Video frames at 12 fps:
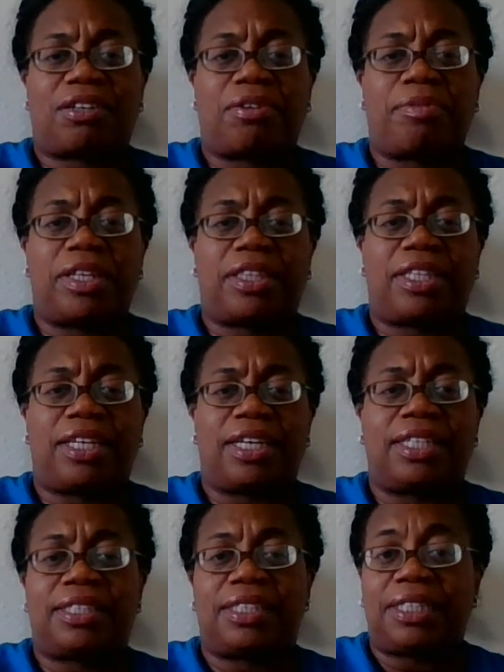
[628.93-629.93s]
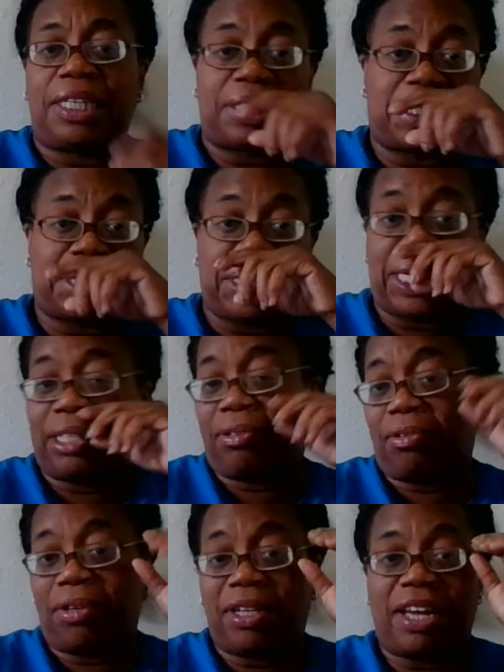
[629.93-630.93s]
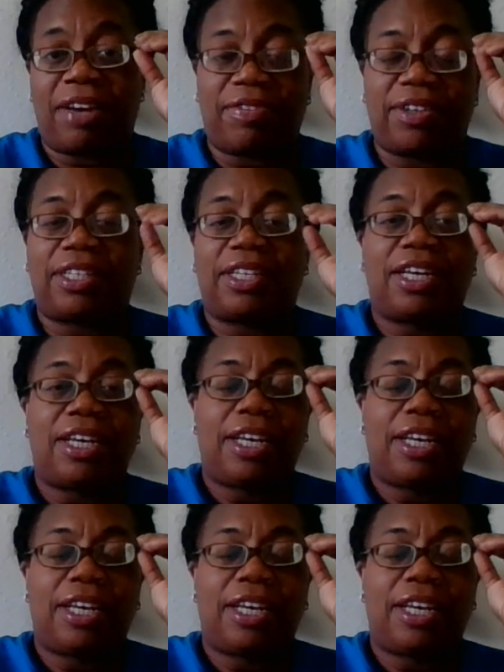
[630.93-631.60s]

Corinthians 6, 9 through 11.